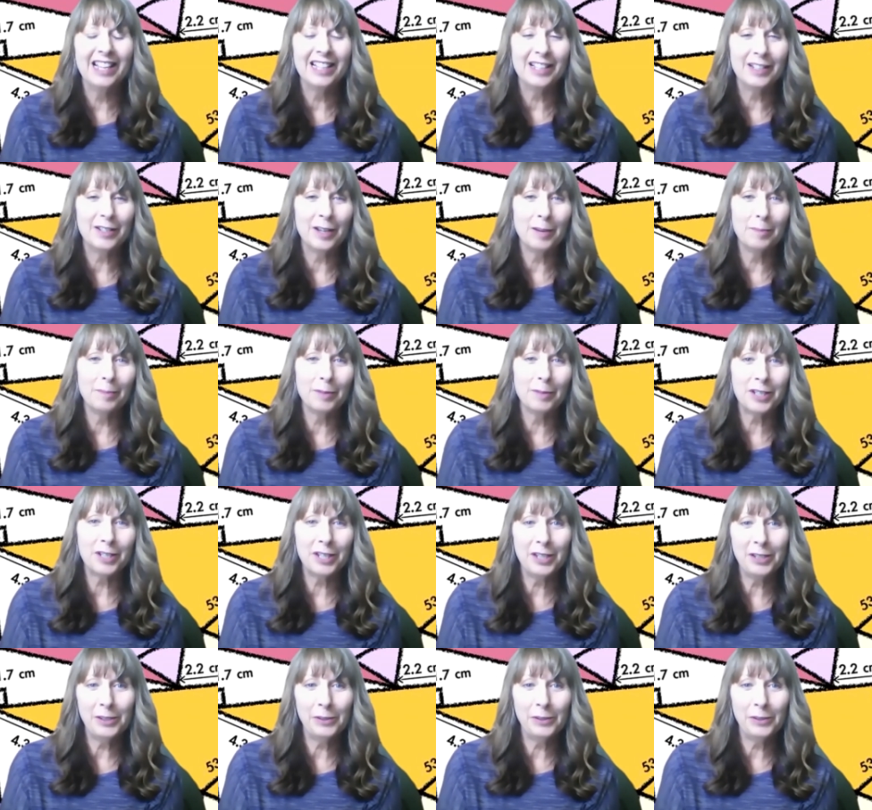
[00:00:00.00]
number
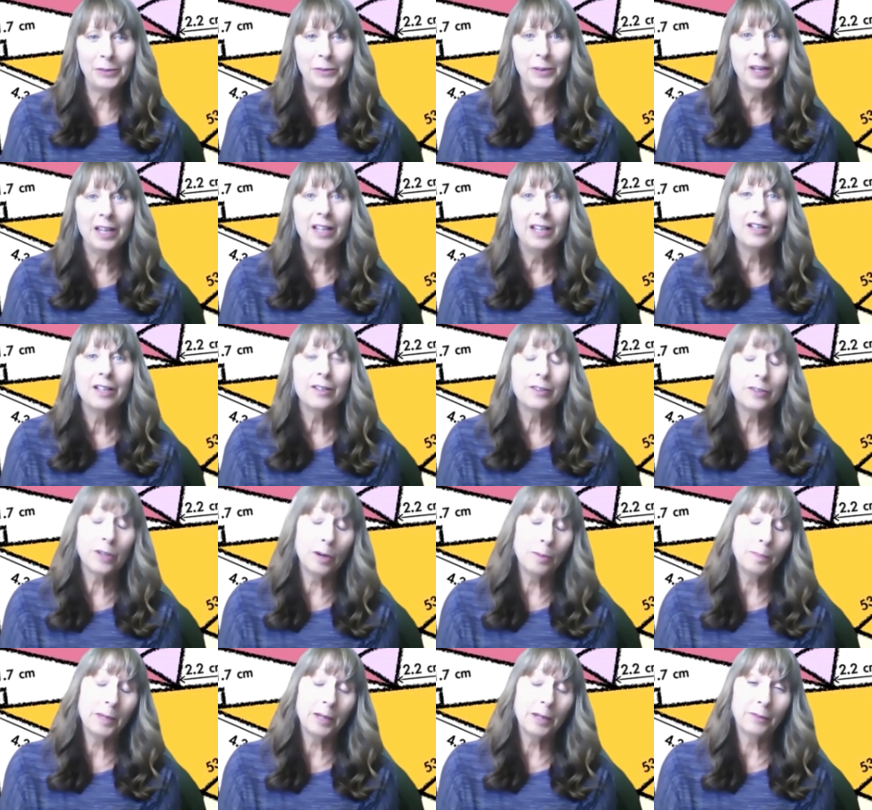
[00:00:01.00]
two, don't
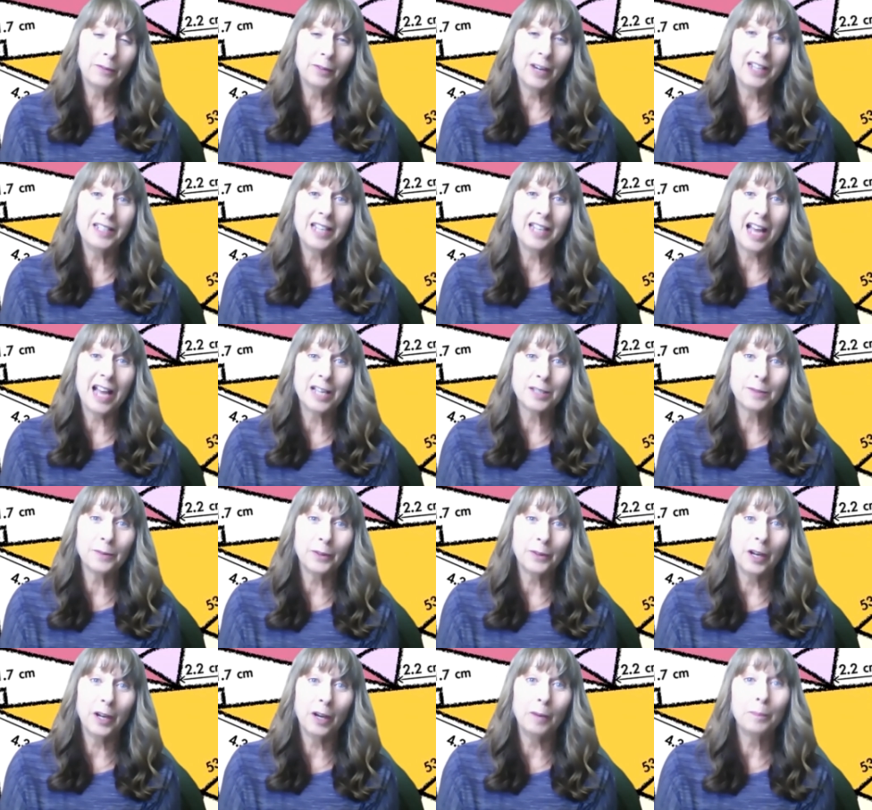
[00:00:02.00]
be afraid to ask for
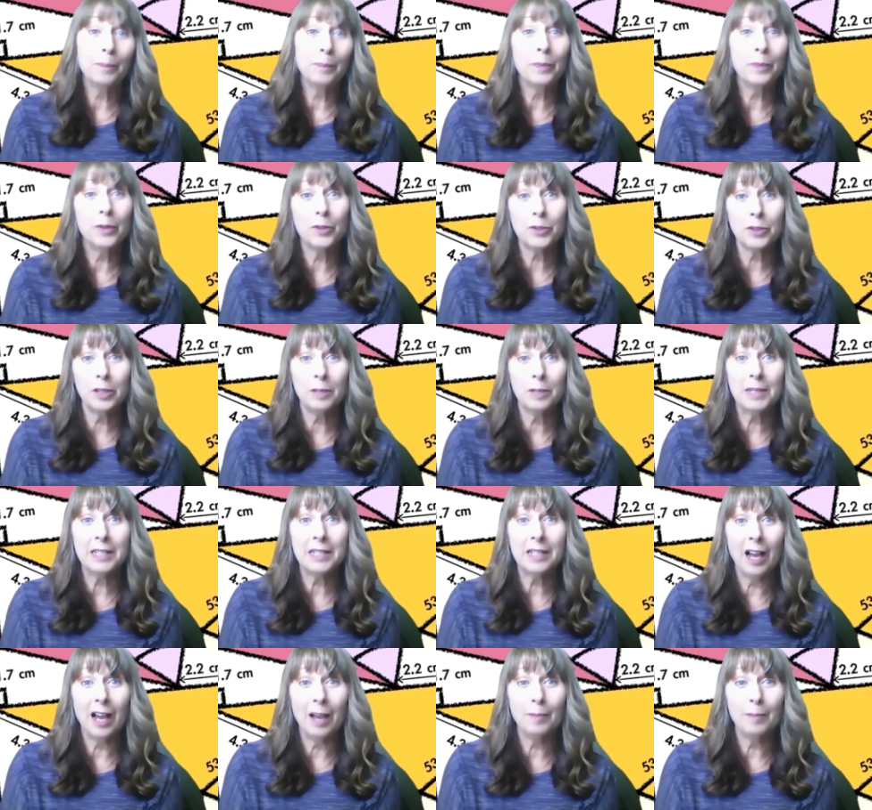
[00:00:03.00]
help. There's going to be
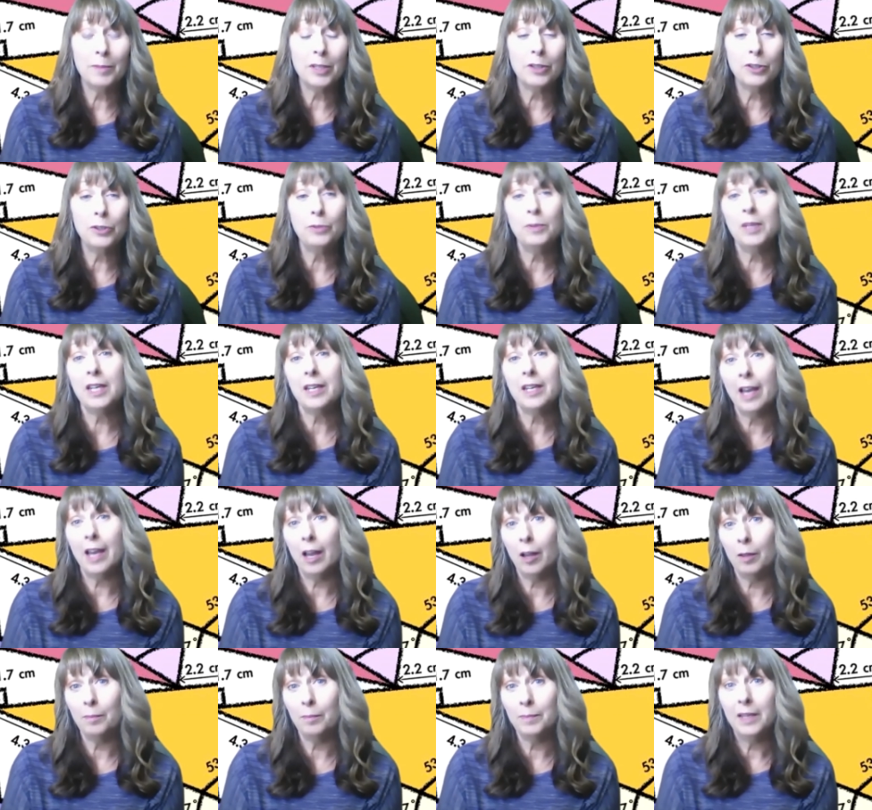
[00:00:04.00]
times that you need help,
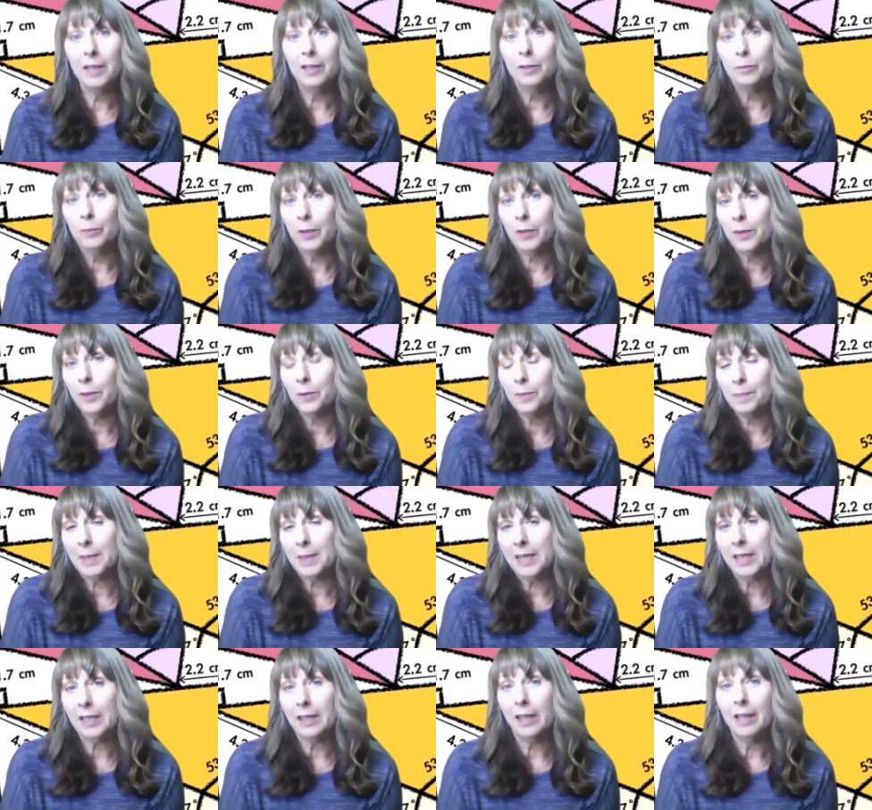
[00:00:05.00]
whether it
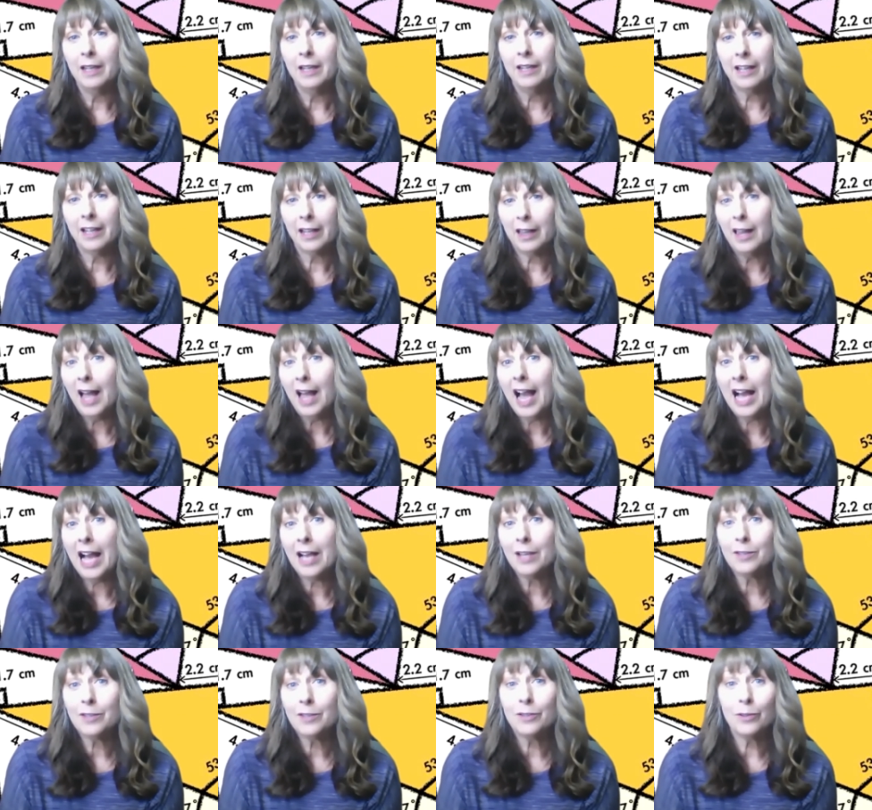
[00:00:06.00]
be in
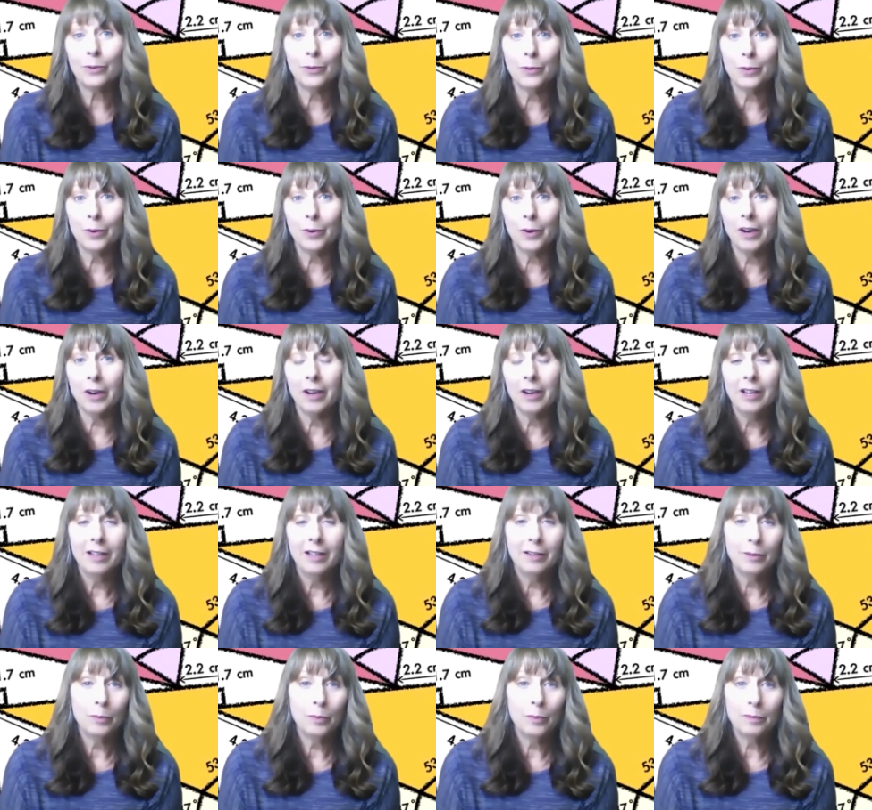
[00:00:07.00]
class or
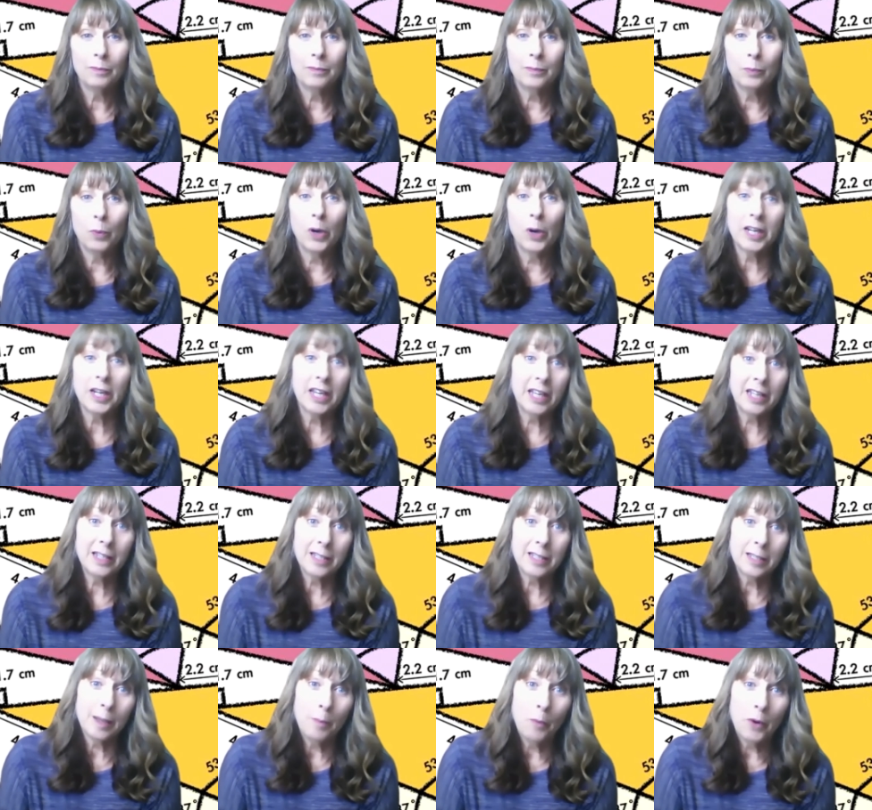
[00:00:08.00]
where to get
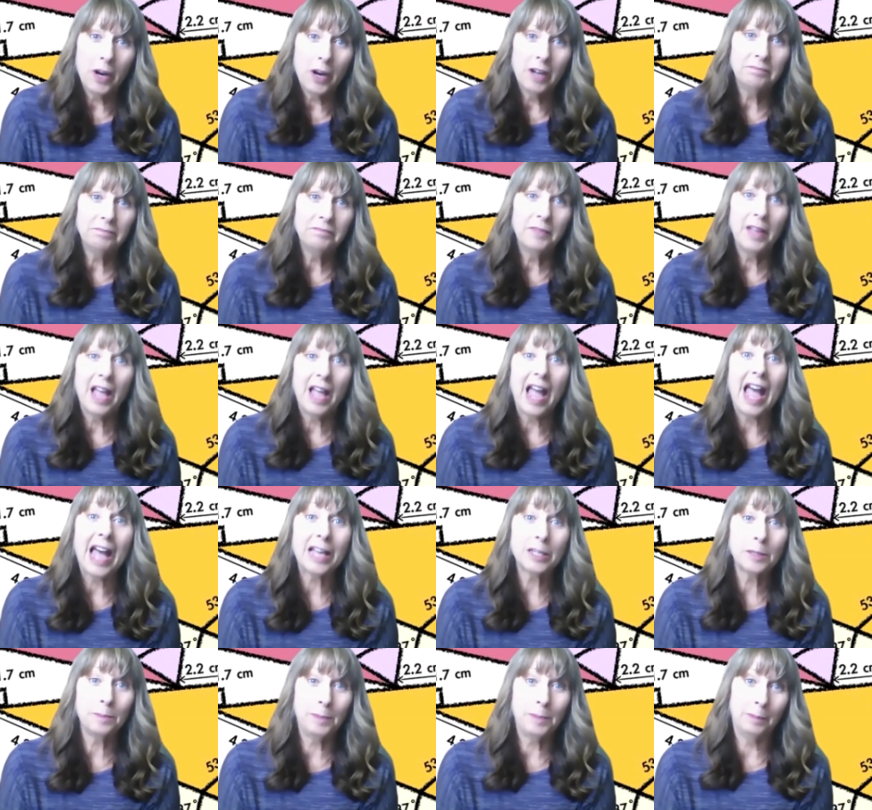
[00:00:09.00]
somewhere.
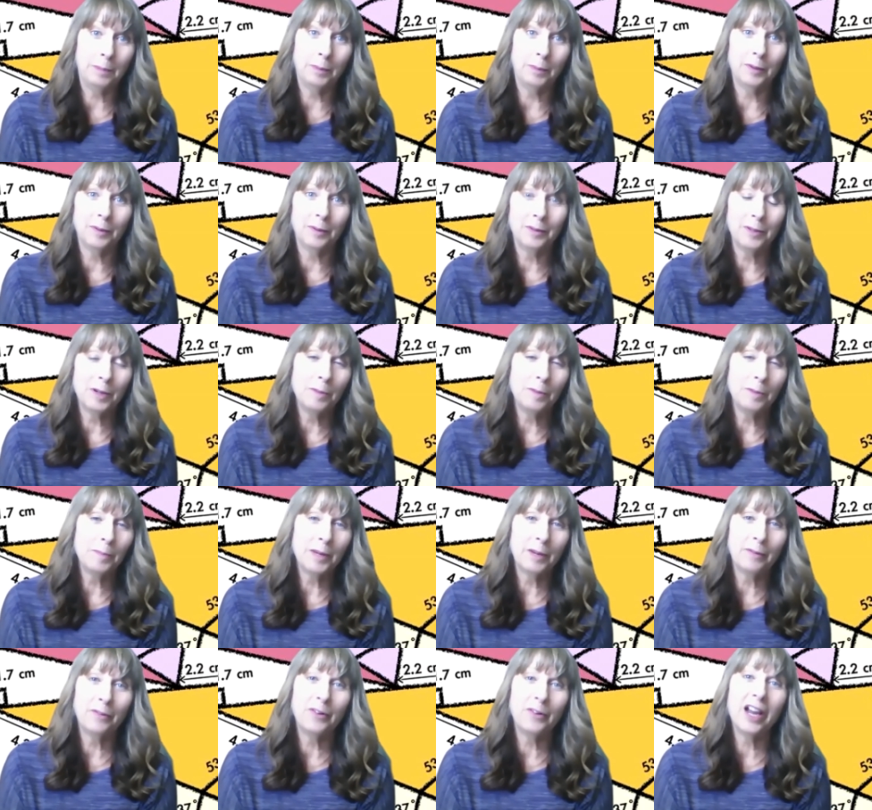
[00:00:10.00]
Ask people. Don't be
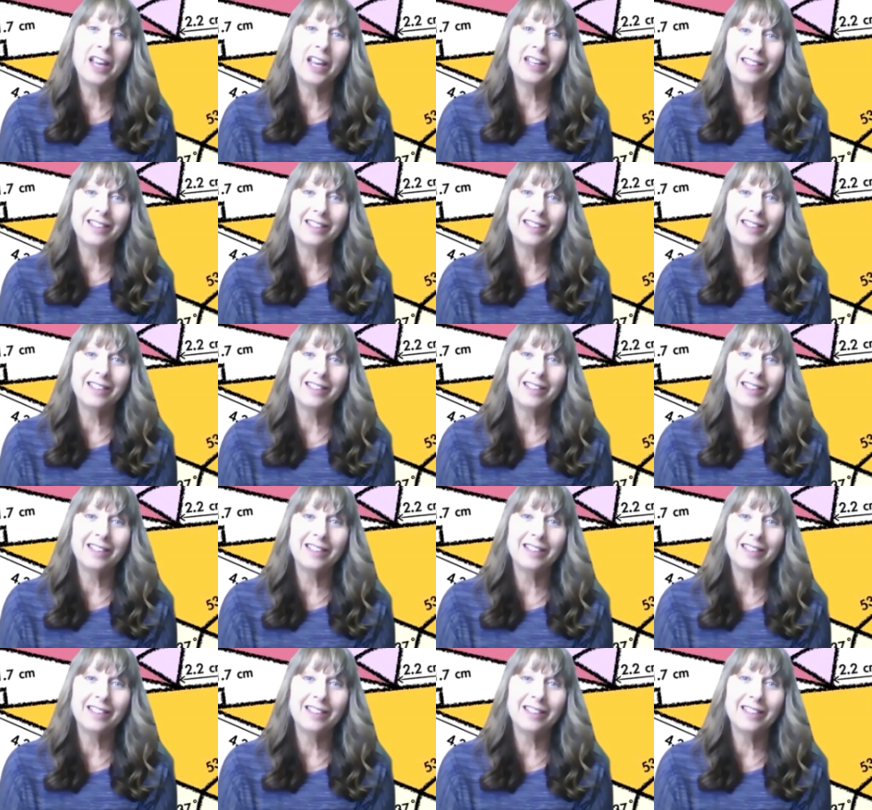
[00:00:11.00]
afraid.